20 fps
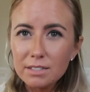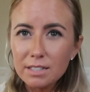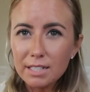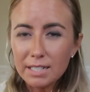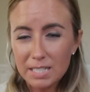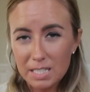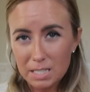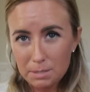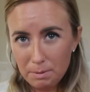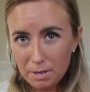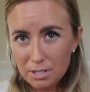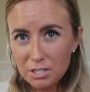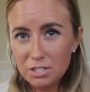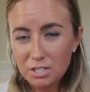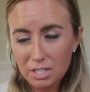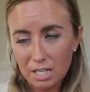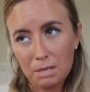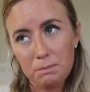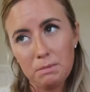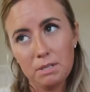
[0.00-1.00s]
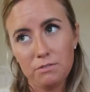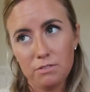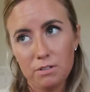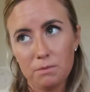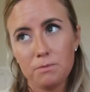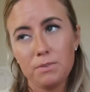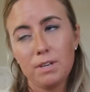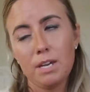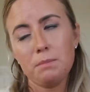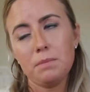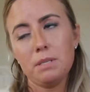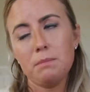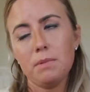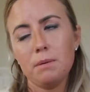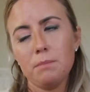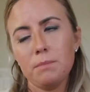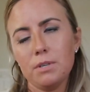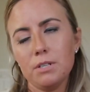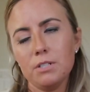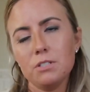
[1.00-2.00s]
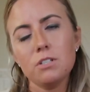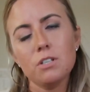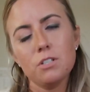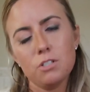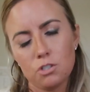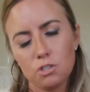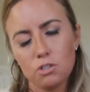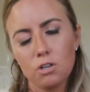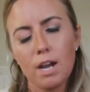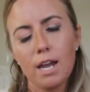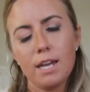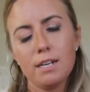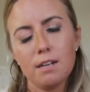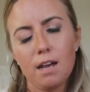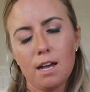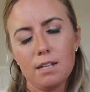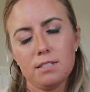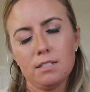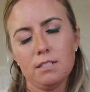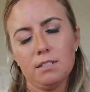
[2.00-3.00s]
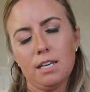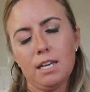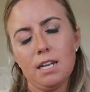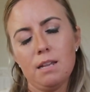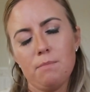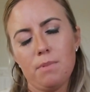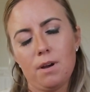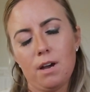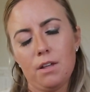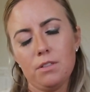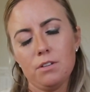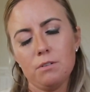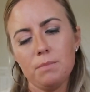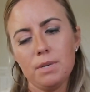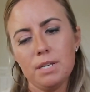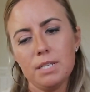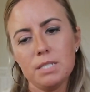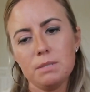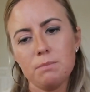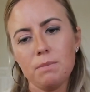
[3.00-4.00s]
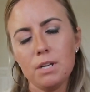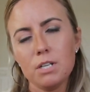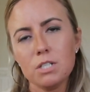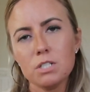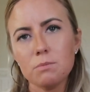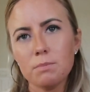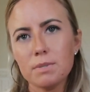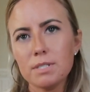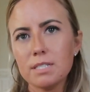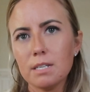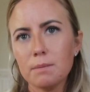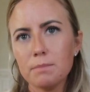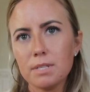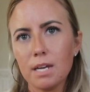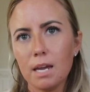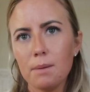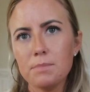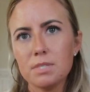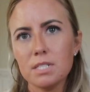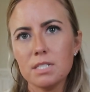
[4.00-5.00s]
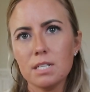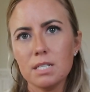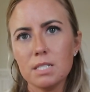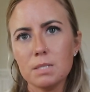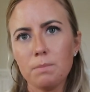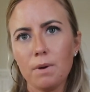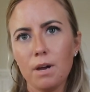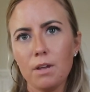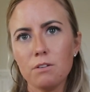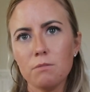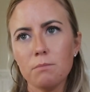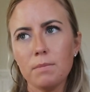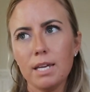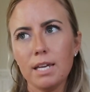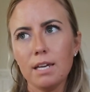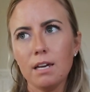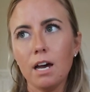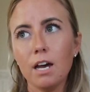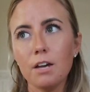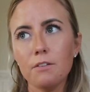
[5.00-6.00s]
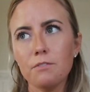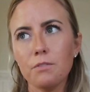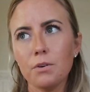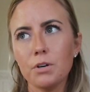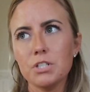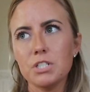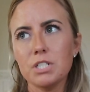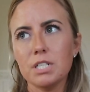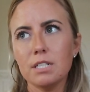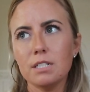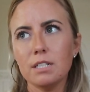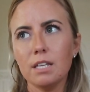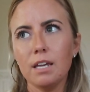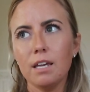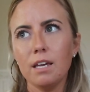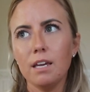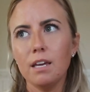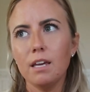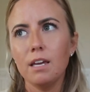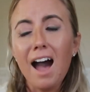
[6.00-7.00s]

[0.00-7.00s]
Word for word: especially coming from family members, try not to let it bother me as much. Sometimes it does bother me, unfortunately.